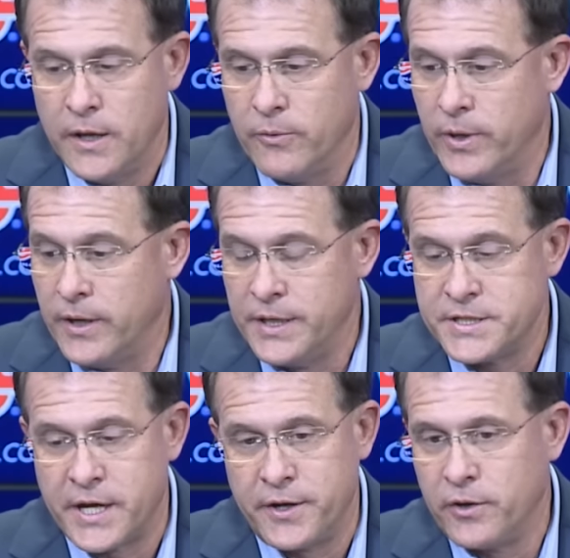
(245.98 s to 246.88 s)
Well, he's
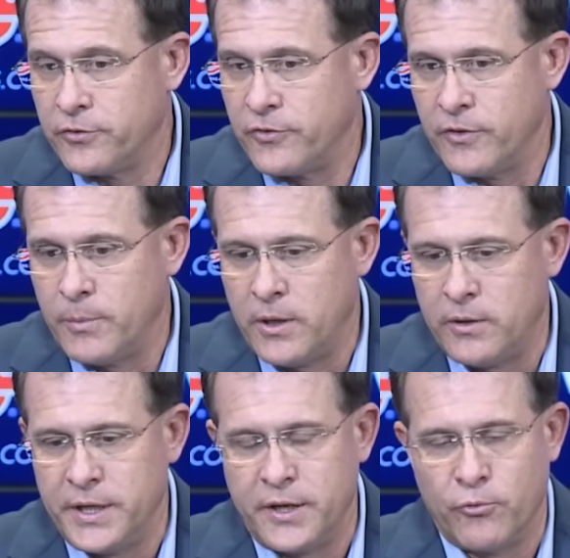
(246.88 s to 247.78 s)
got a nose for the
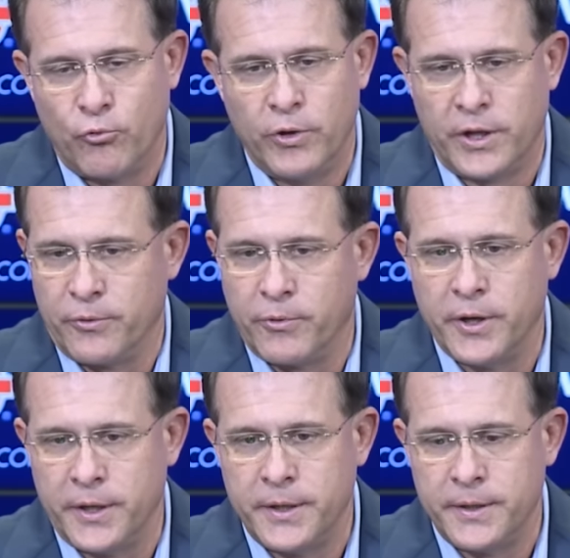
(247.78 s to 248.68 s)
ball. He can really
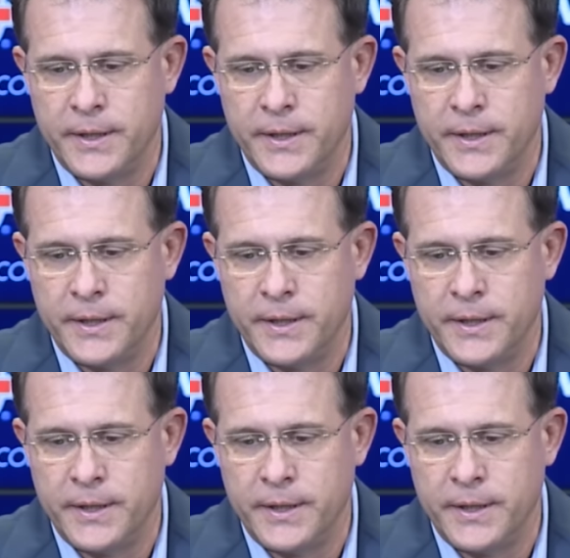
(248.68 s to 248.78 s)
run,